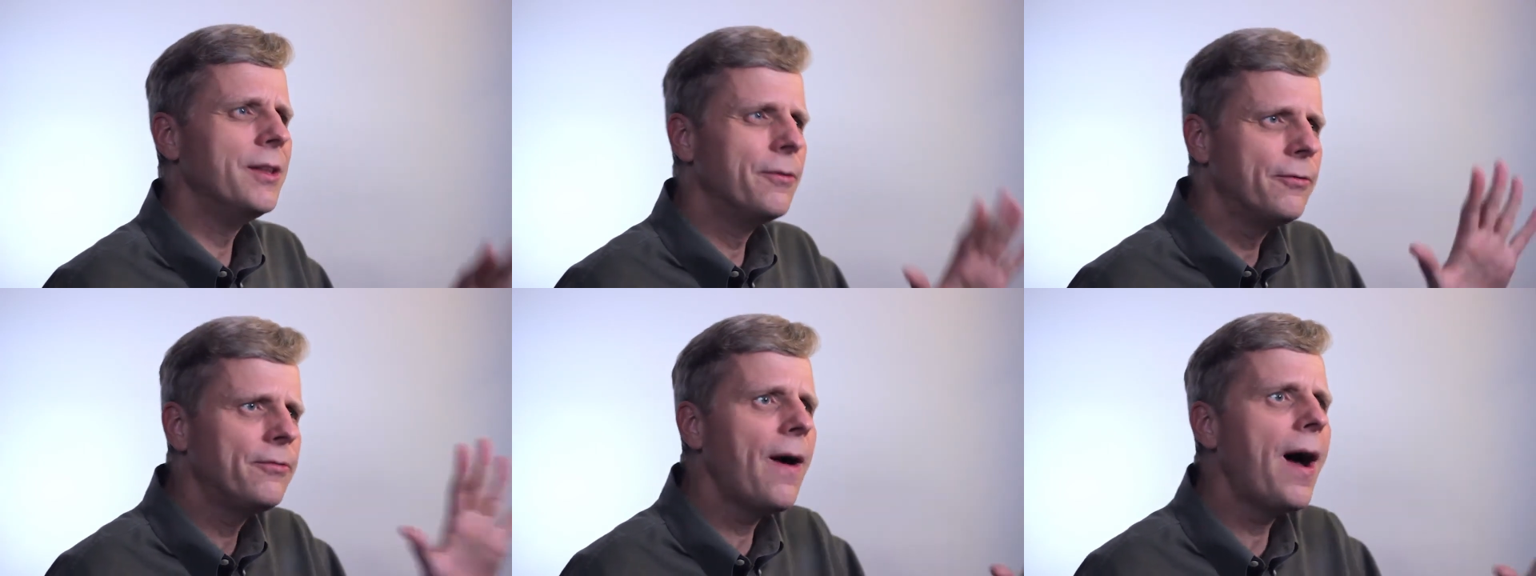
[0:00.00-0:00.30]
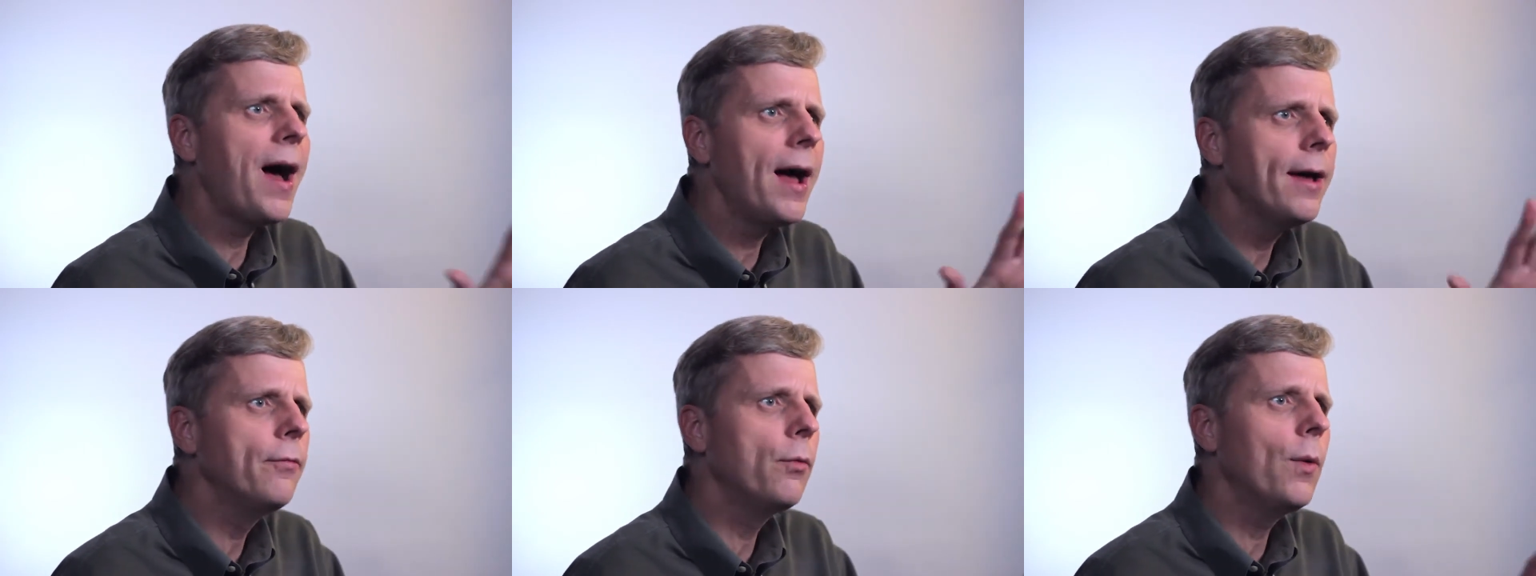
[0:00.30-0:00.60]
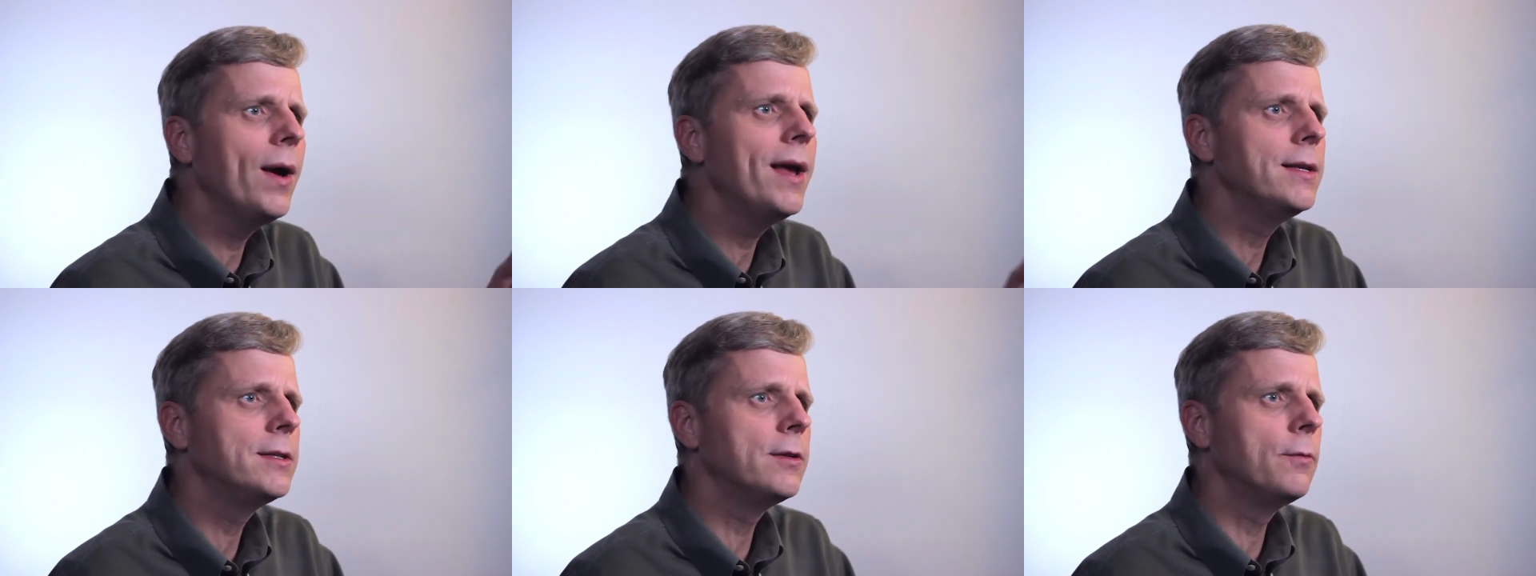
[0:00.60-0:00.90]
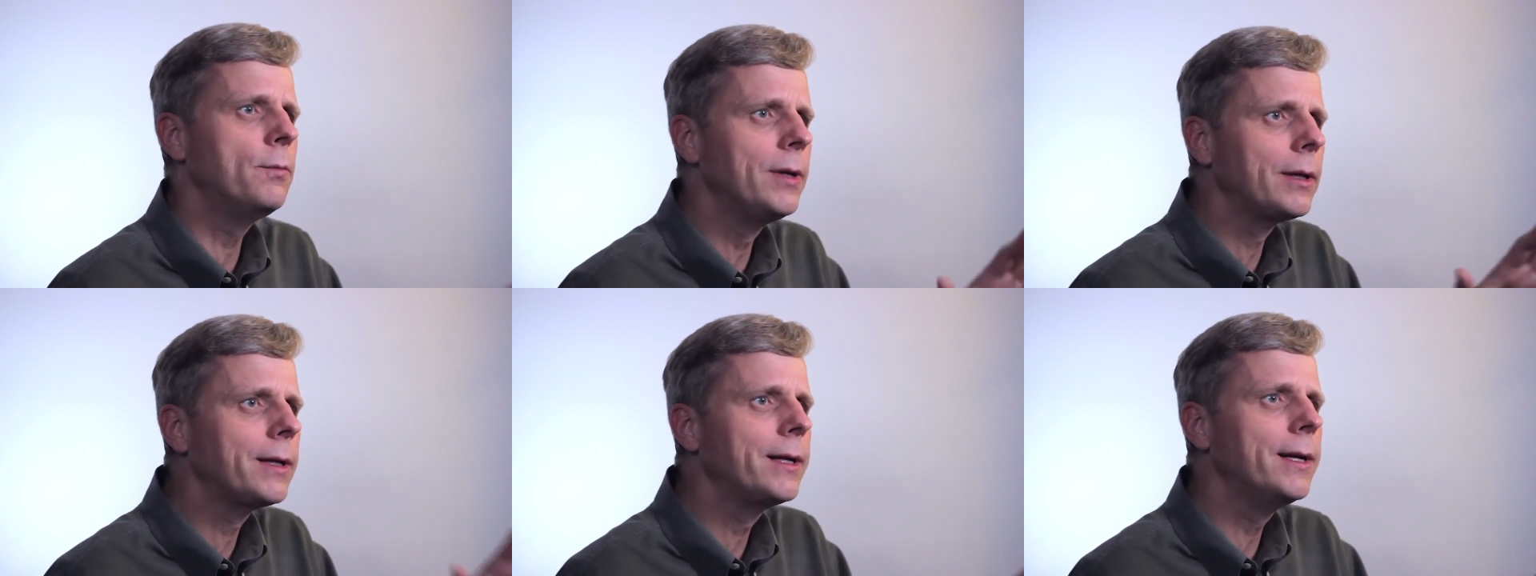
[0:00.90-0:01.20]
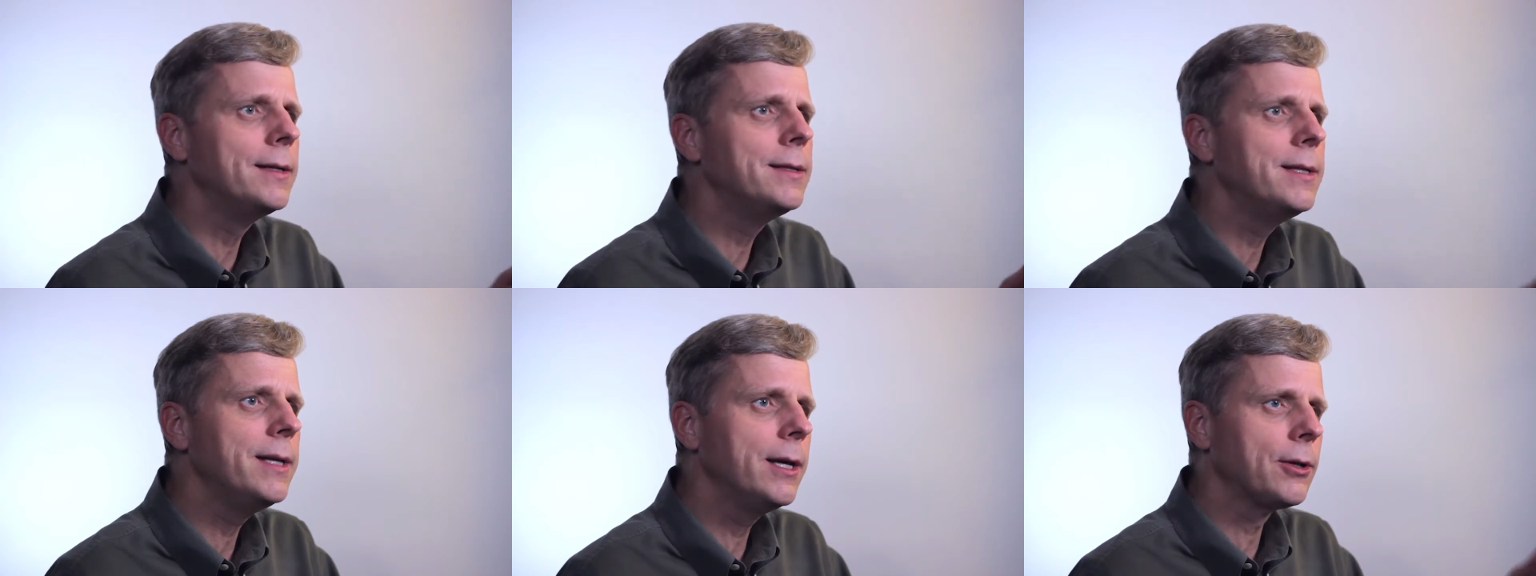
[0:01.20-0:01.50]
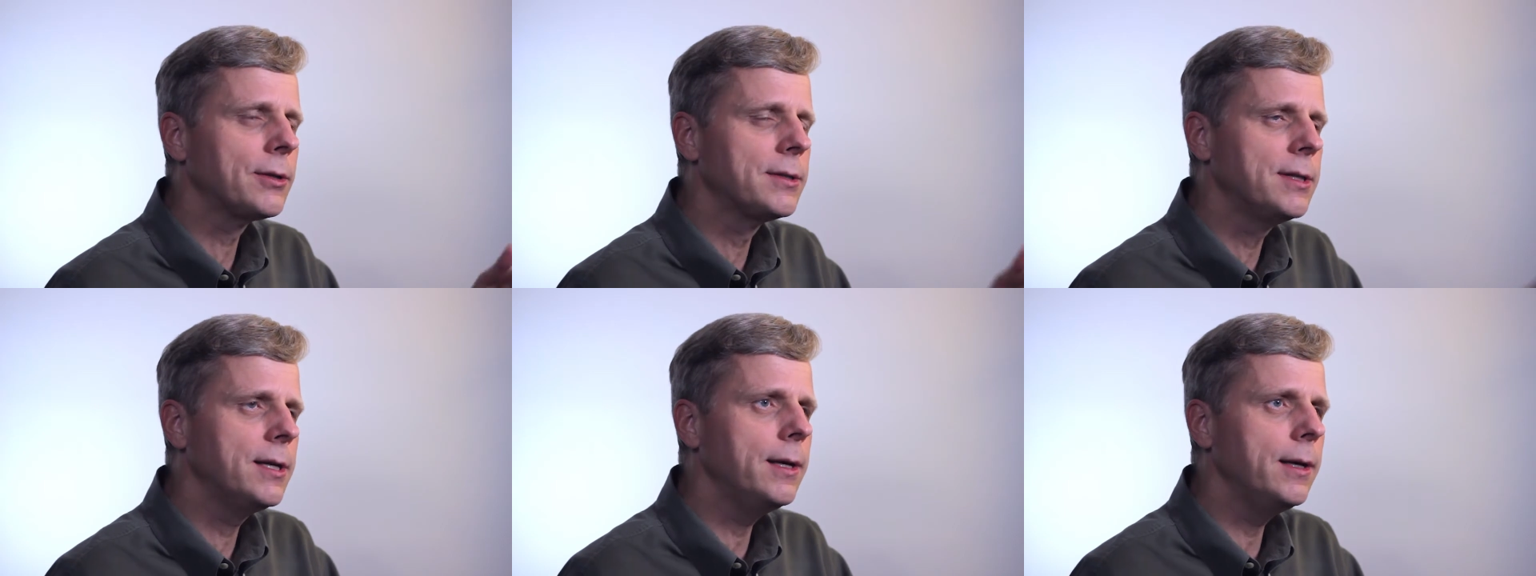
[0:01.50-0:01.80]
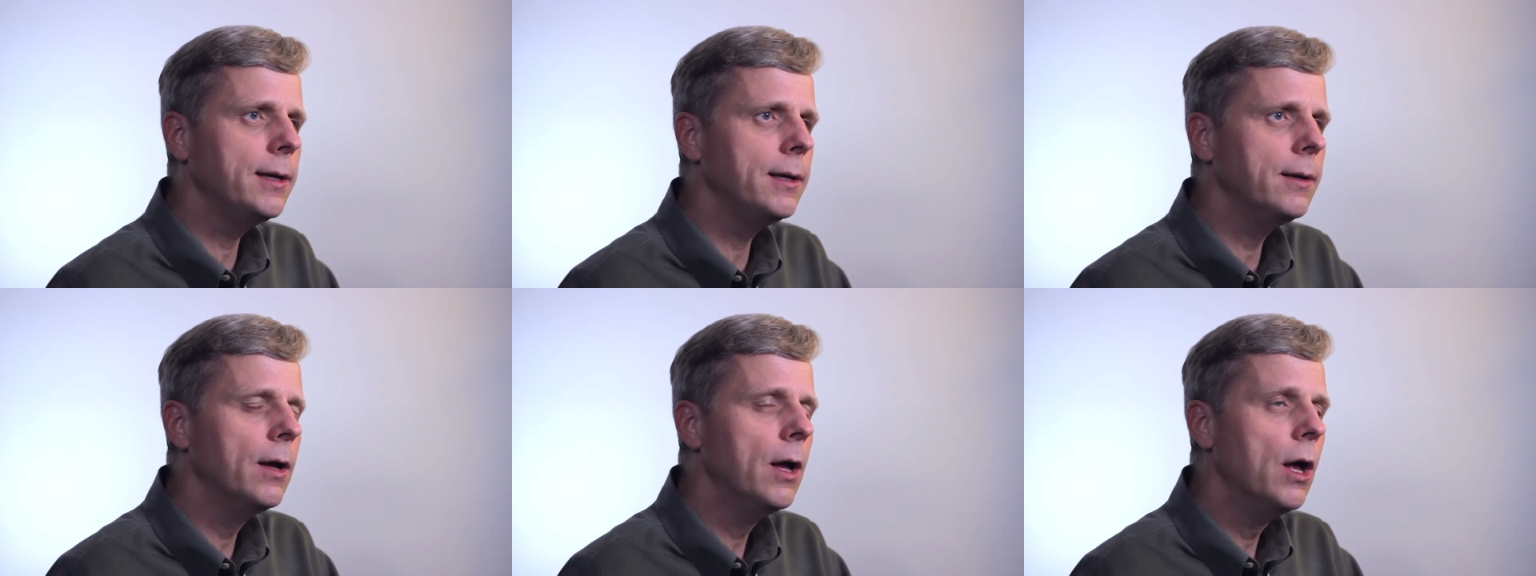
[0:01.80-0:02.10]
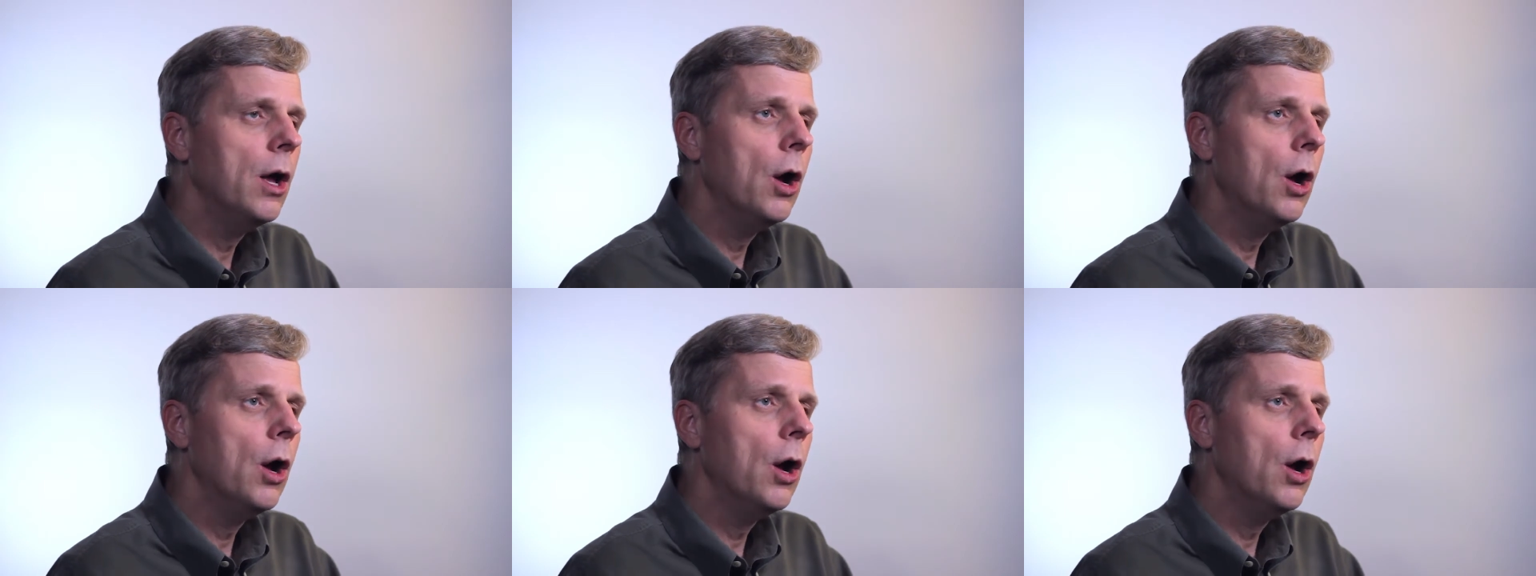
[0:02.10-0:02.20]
the 5 ways of building a DLT,